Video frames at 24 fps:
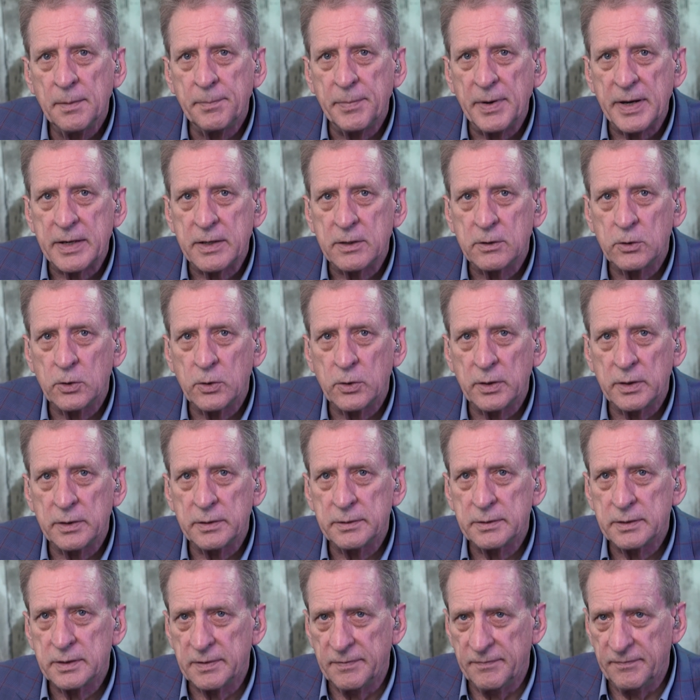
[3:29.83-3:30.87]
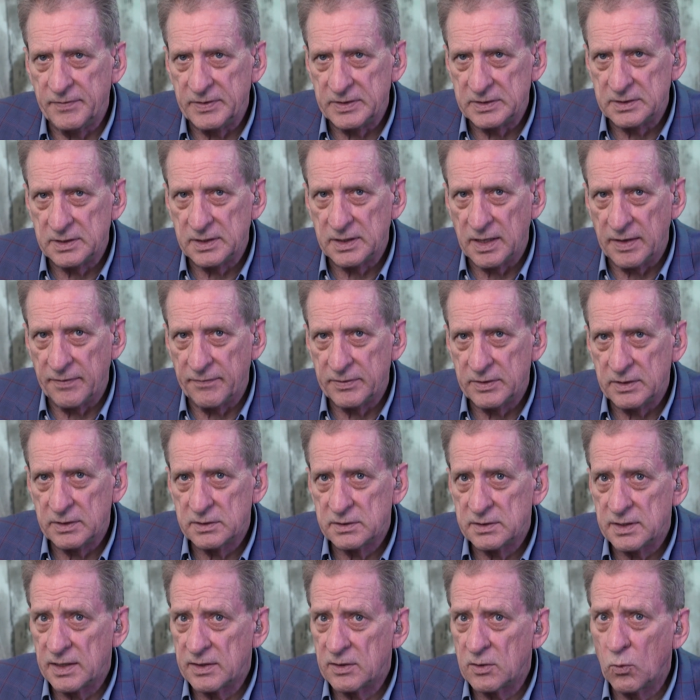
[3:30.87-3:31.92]
by clear and convincing
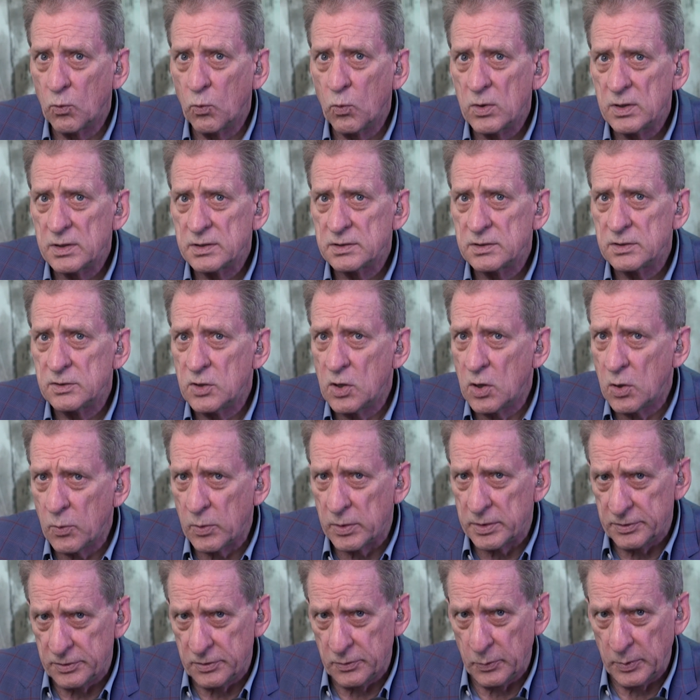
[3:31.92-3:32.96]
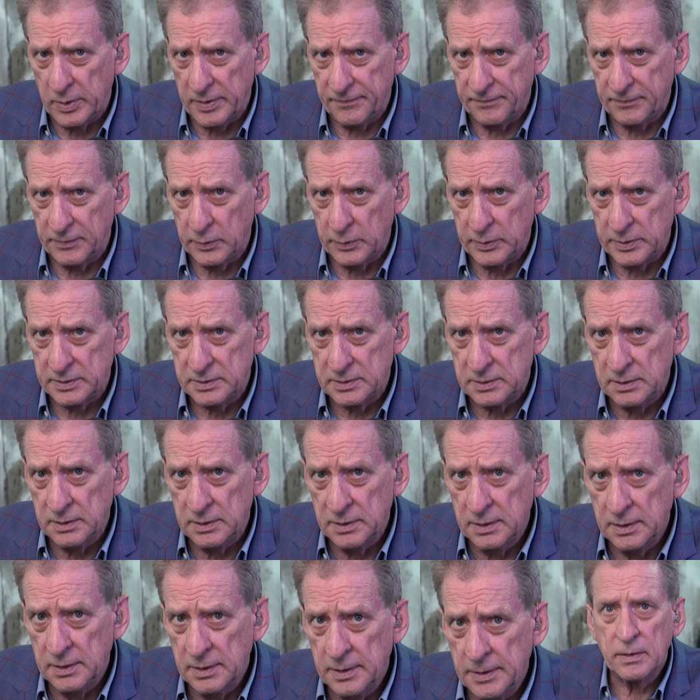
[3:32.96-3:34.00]
evidence that there was no undue influence.
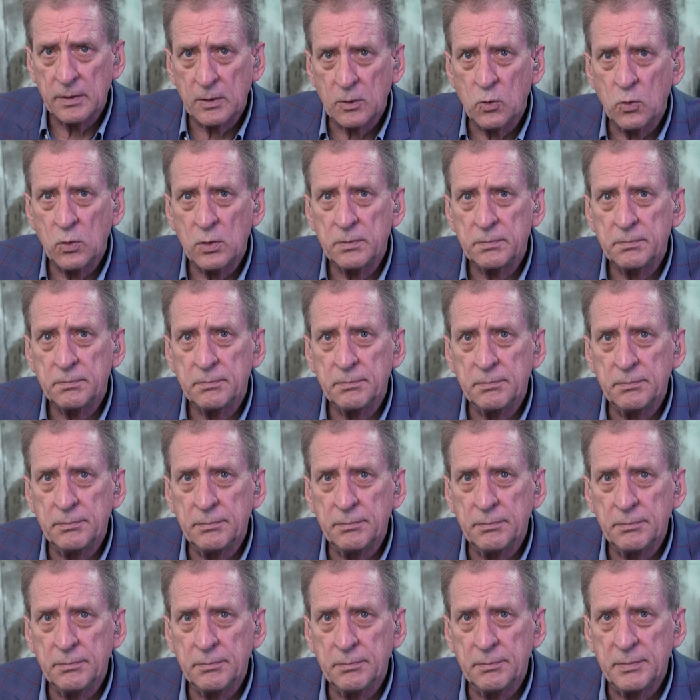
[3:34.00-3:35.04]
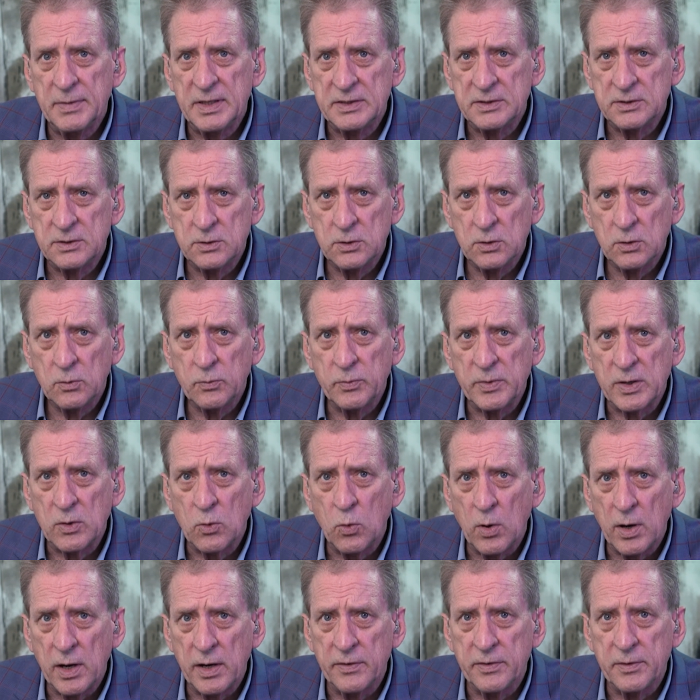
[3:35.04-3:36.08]
The court may still
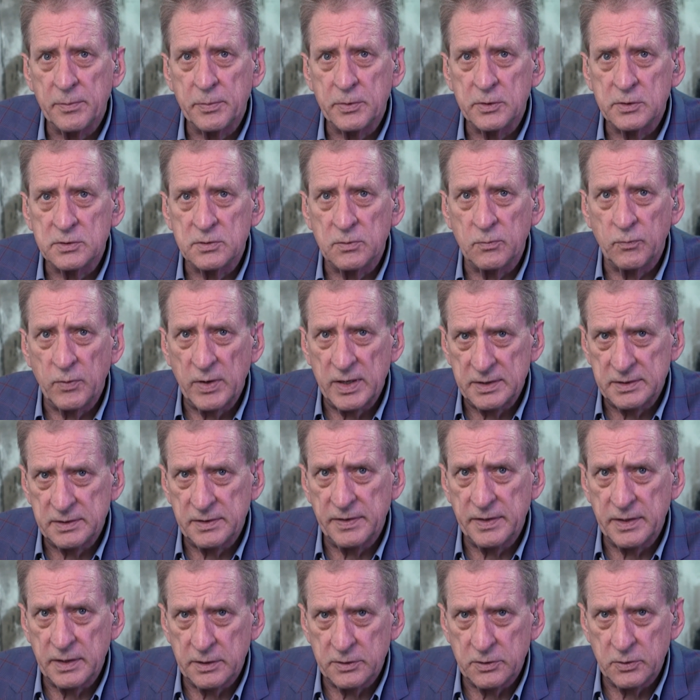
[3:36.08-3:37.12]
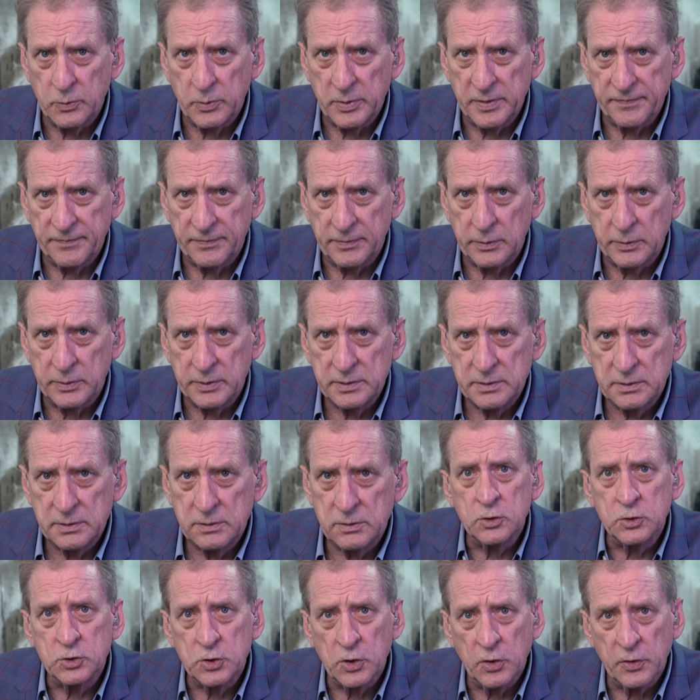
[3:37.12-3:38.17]
require the person raising the undue influence
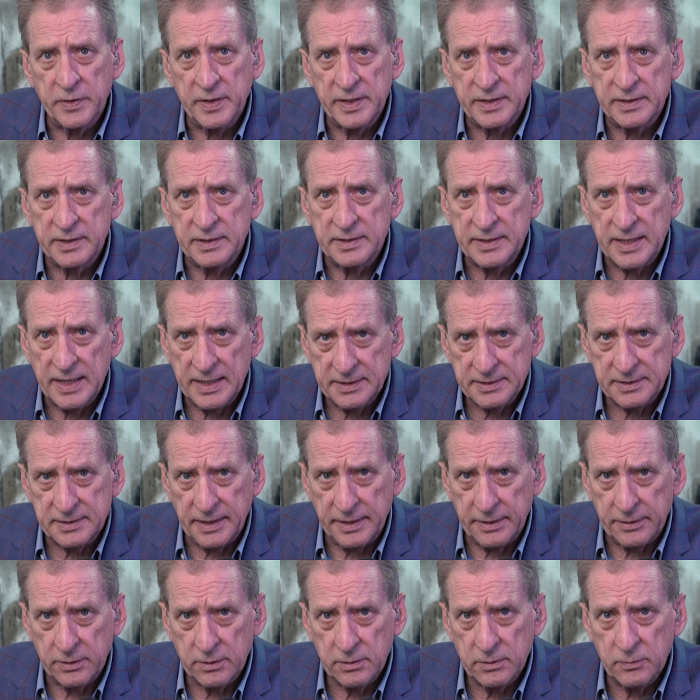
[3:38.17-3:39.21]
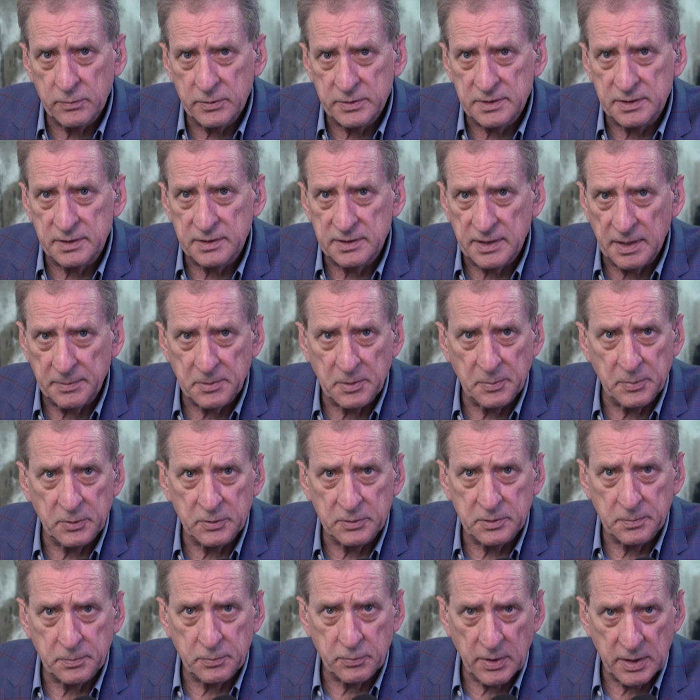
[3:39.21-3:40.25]
to show that the testator was
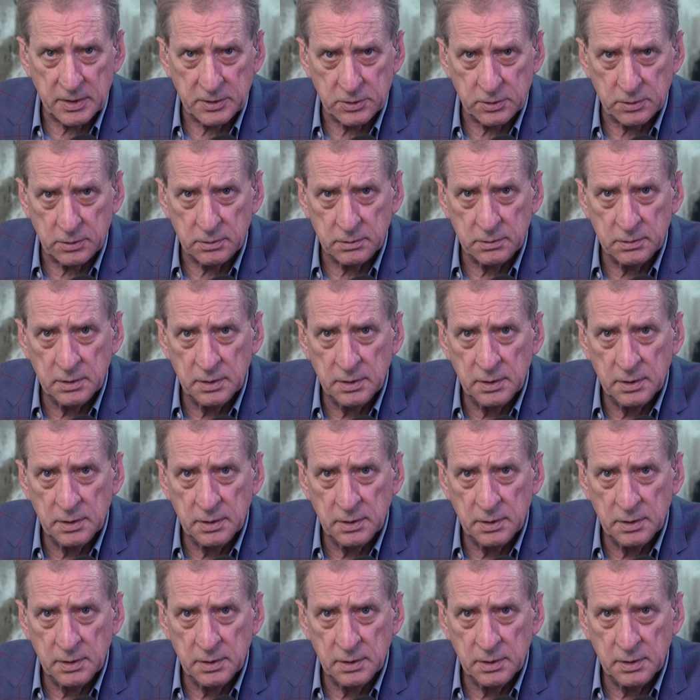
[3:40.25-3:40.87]
susceptible to pressure,